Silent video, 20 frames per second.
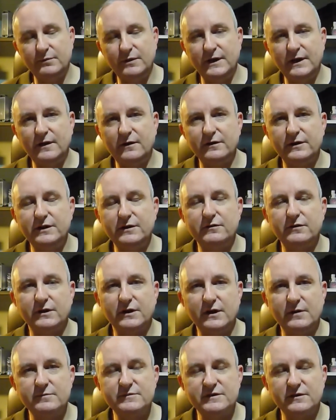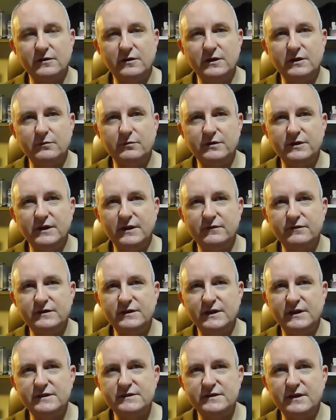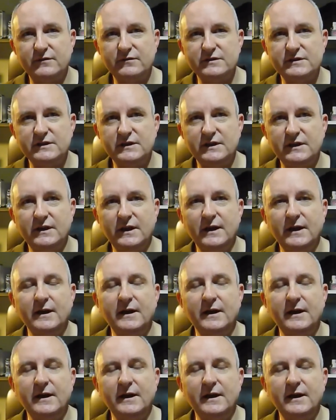panel here that comes along with the FT-817